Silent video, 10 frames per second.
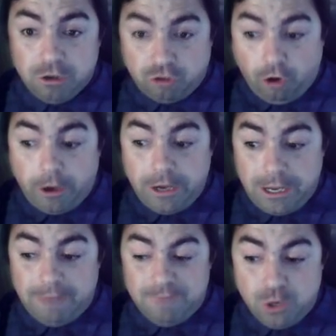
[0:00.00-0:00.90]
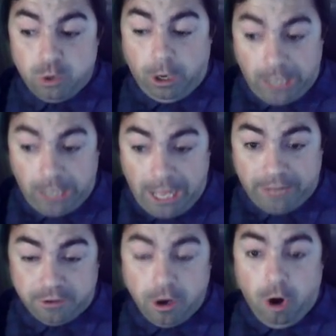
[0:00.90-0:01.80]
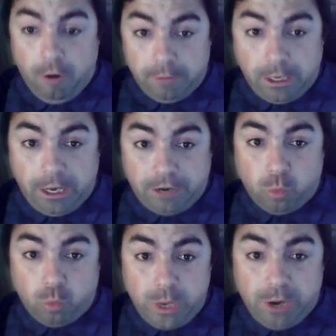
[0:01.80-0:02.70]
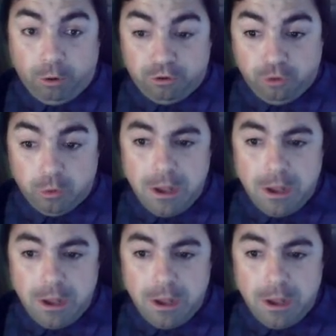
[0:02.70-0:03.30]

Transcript: starting to get viewed a lot over the last week or two.